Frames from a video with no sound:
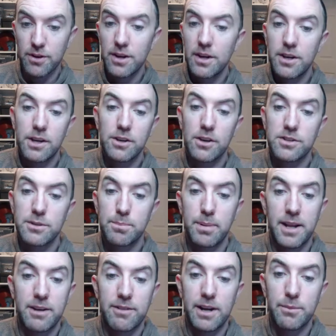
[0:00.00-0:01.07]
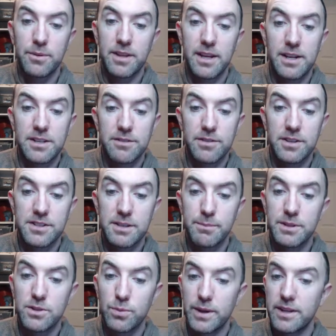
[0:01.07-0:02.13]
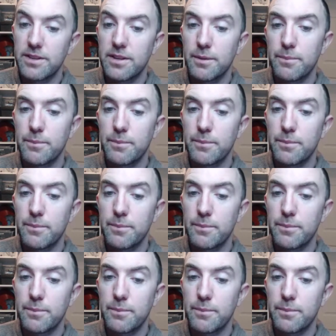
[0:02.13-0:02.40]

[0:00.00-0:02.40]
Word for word: You could also play around with the intervals in between